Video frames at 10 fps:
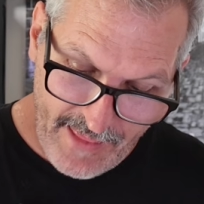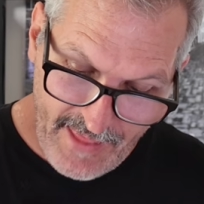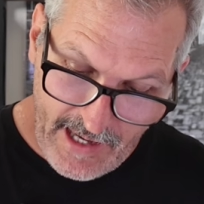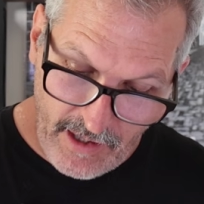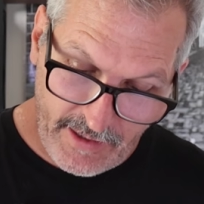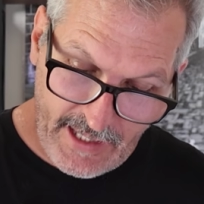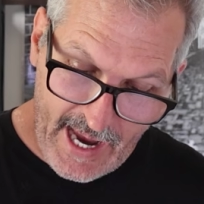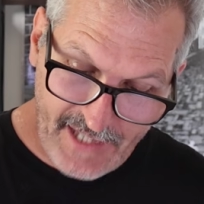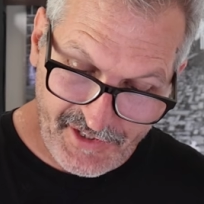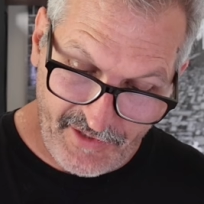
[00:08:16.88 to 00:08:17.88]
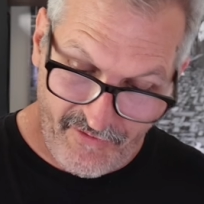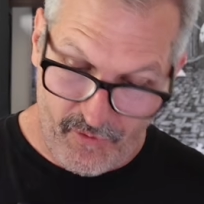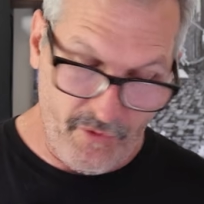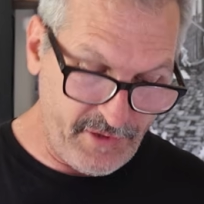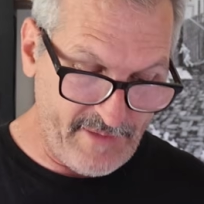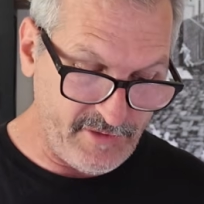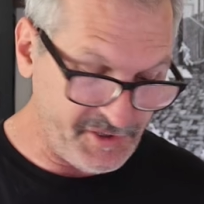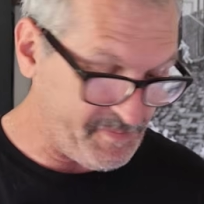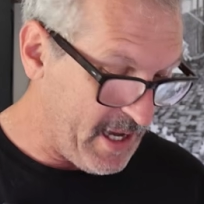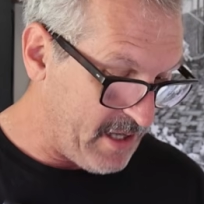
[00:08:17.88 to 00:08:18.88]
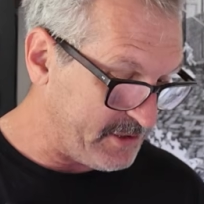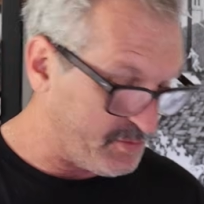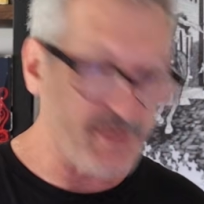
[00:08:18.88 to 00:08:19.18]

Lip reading: and they are casting 4th level spells,